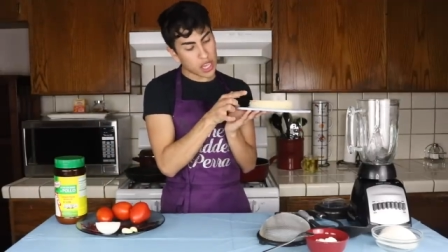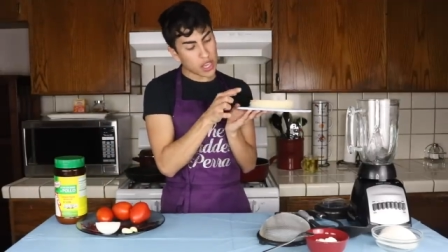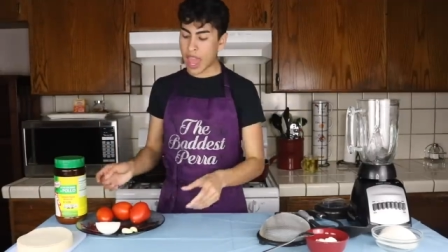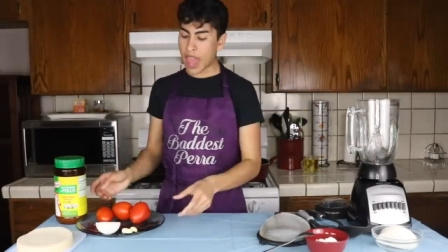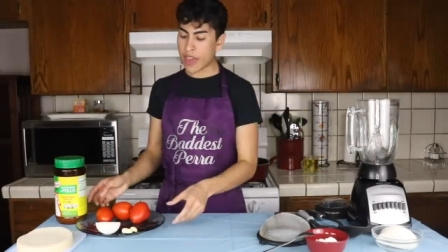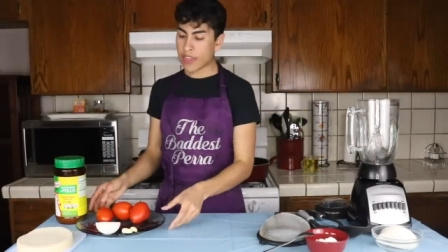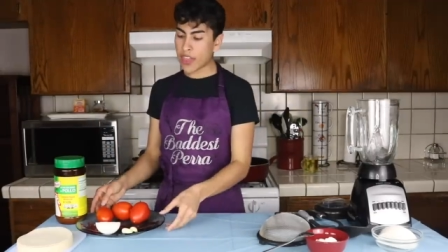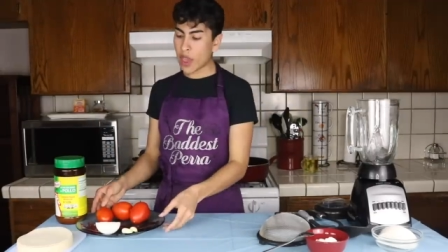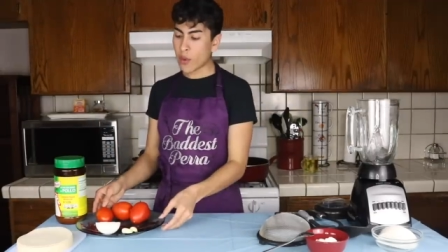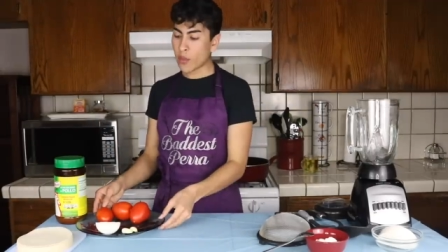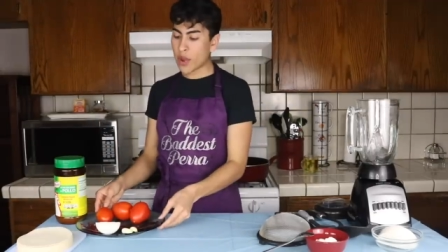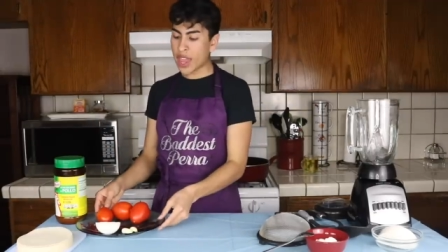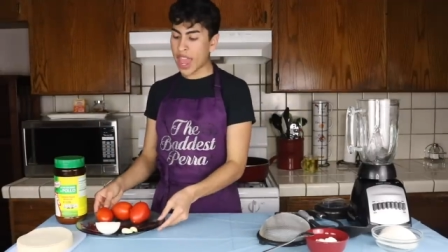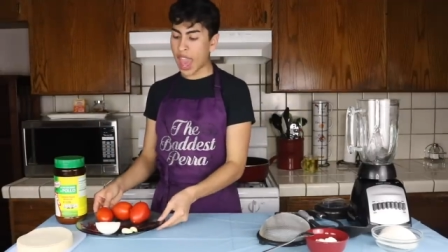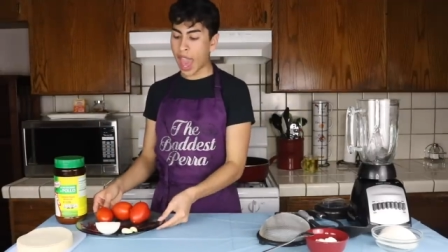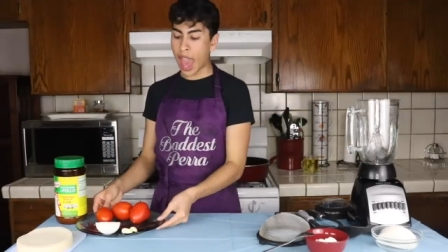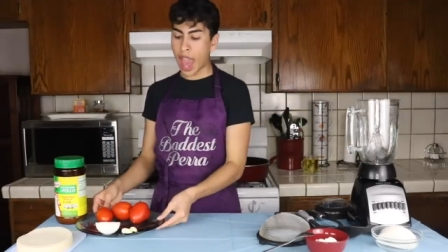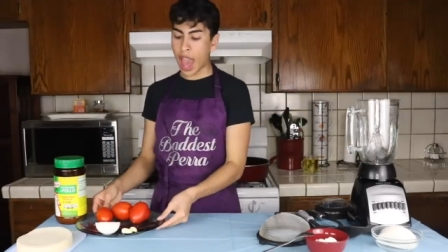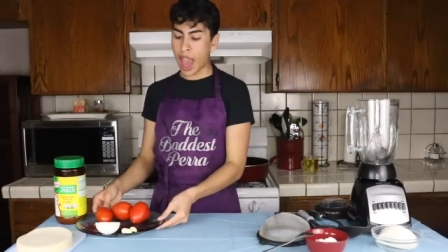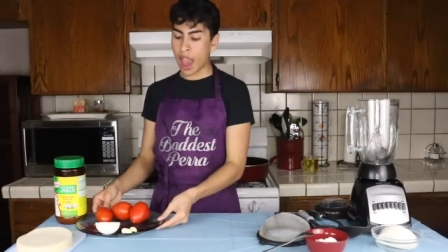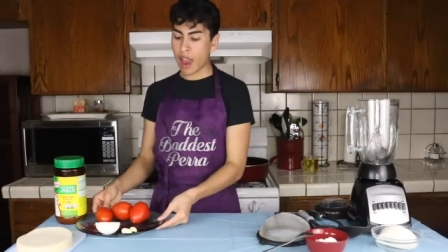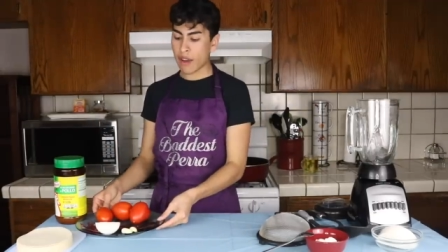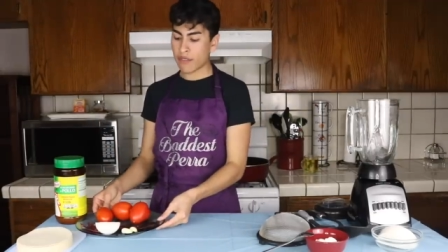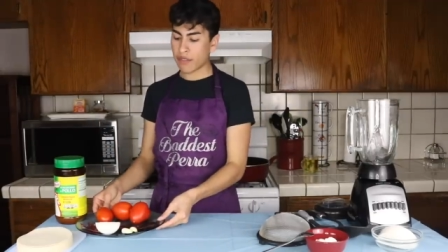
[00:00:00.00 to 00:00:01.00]
And then we
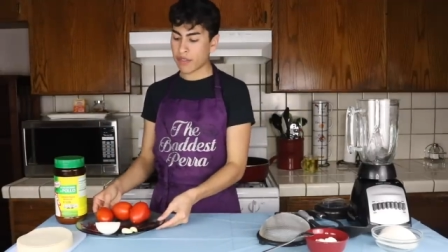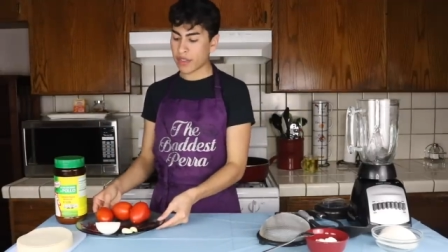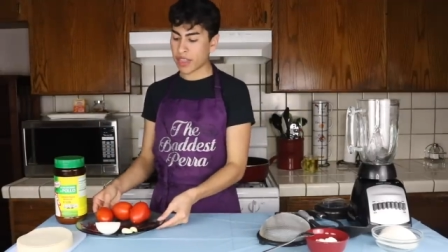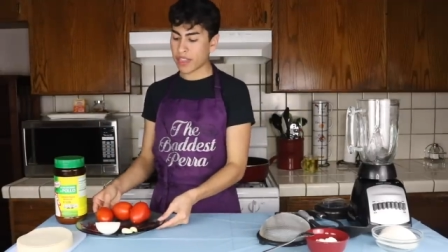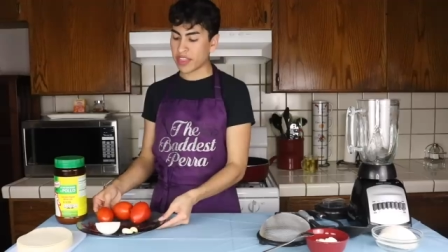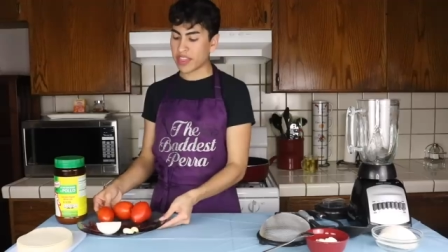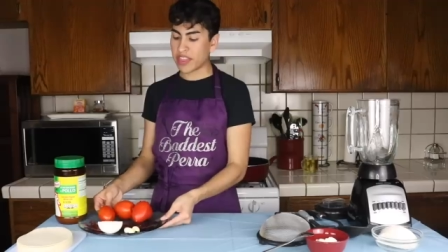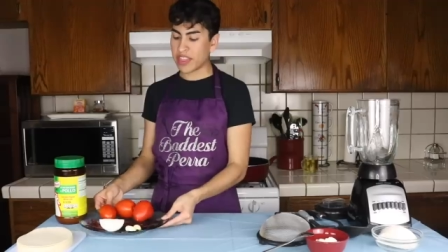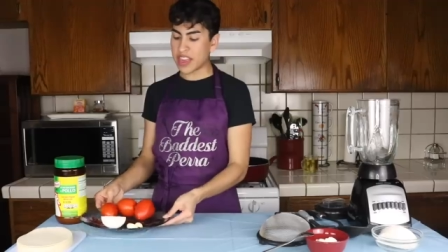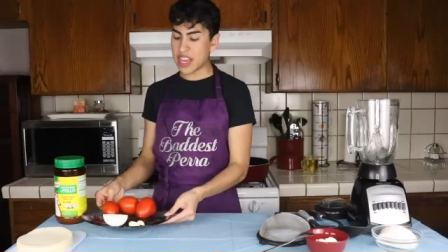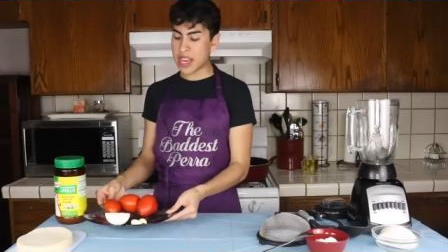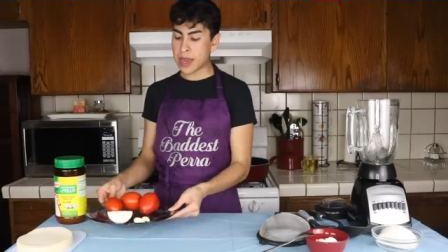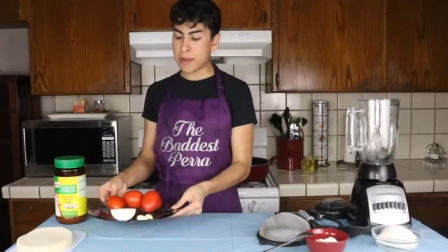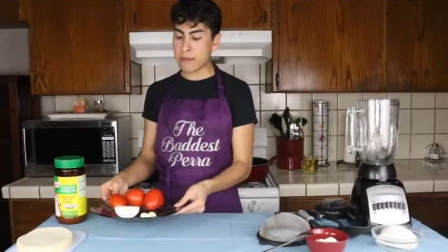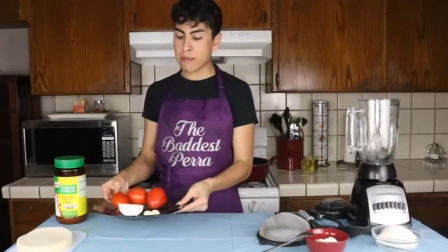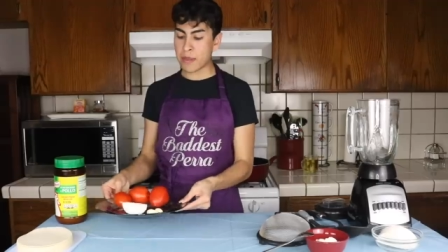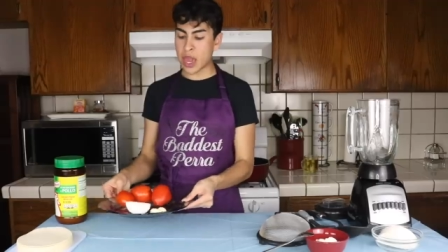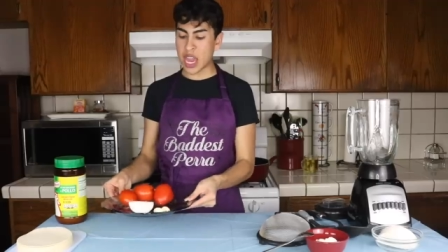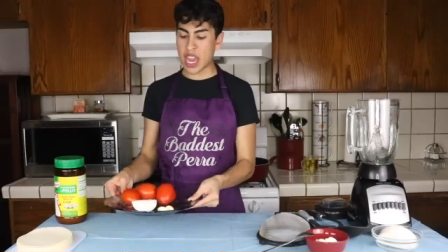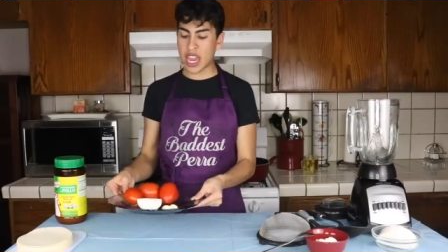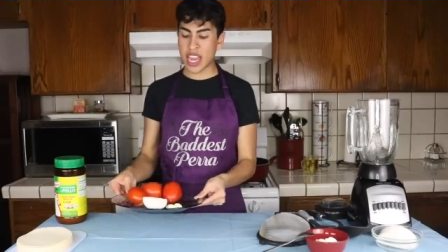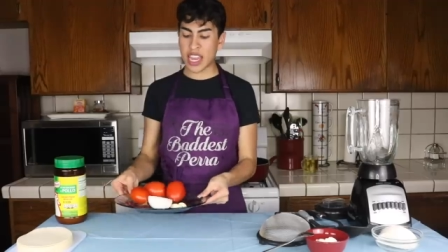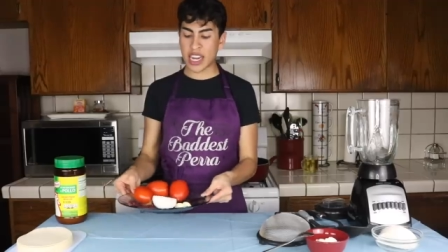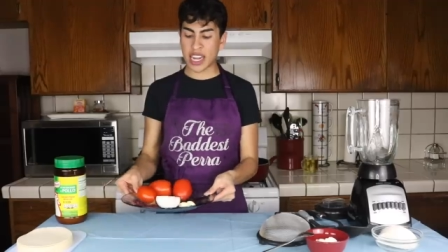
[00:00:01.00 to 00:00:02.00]
have the
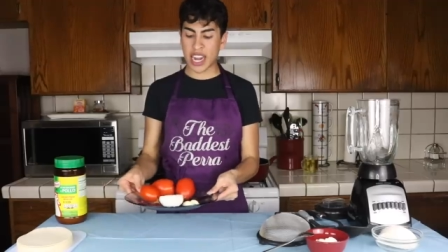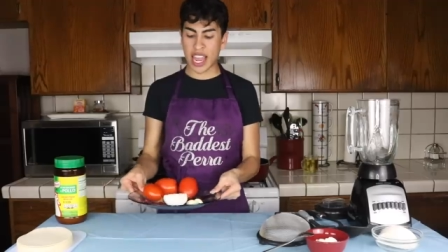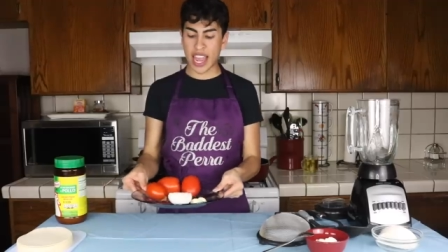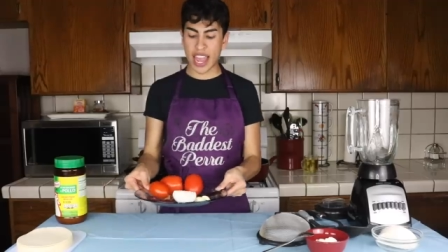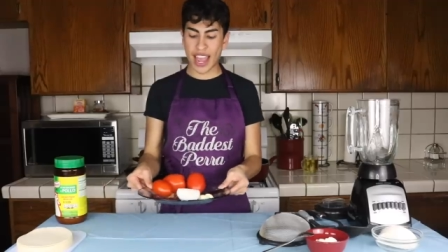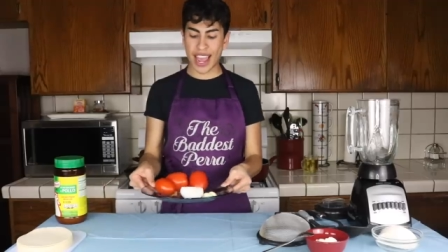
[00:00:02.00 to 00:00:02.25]
main